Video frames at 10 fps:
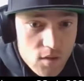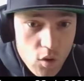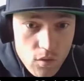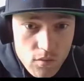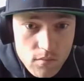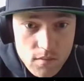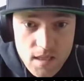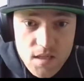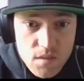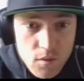total
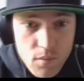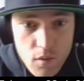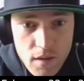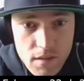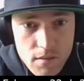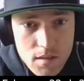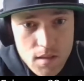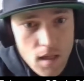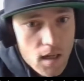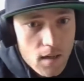decimal
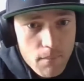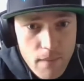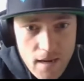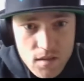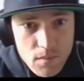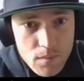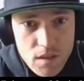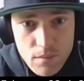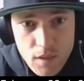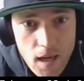points, maximum
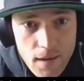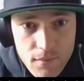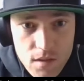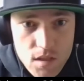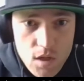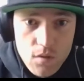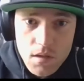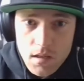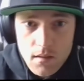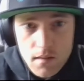supply of this
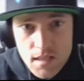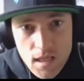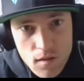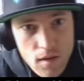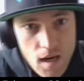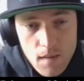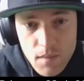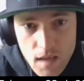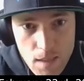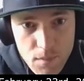token, the ticker name,
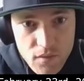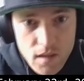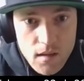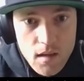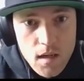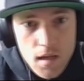the name of it,